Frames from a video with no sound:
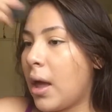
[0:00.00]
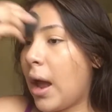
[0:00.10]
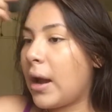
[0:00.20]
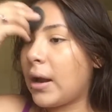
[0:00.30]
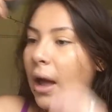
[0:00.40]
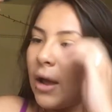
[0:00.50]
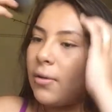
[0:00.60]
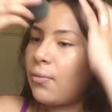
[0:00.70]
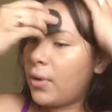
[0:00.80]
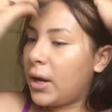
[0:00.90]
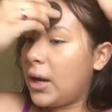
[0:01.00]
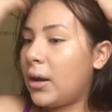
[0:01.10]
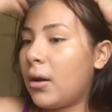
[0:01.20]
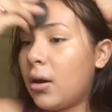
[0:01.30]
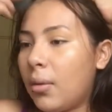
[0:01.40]
and I
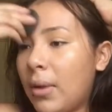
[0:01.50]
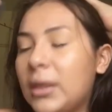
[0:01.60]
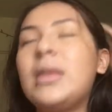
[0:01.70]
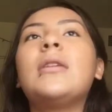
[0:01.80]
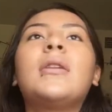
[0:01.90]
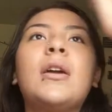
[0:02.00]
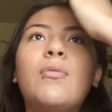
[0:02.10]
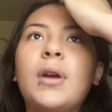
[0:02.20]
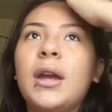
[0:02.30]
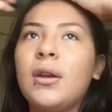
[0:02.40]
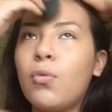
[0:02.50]
weighed I think I weighed